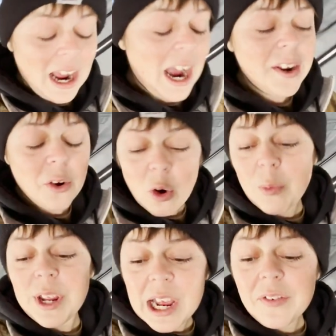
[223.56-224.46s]
I know
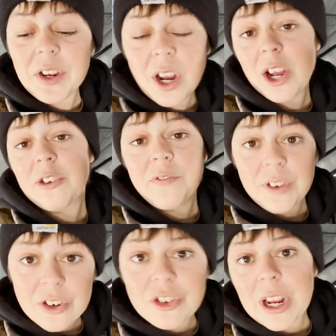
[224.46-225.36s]
we haven't caught a
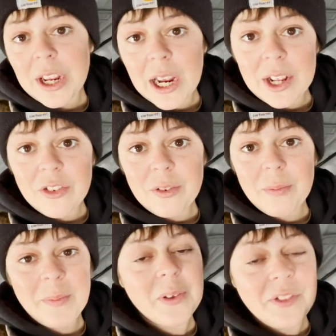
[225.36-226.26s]
fish yet, guys,
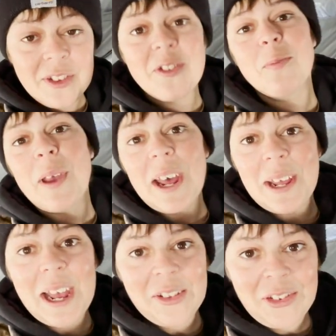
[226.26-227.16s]
but this is
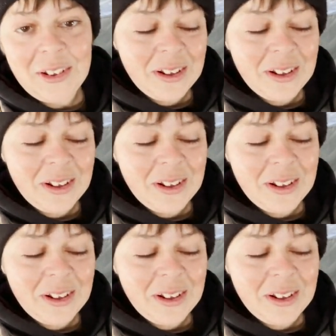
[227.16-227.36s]
badass.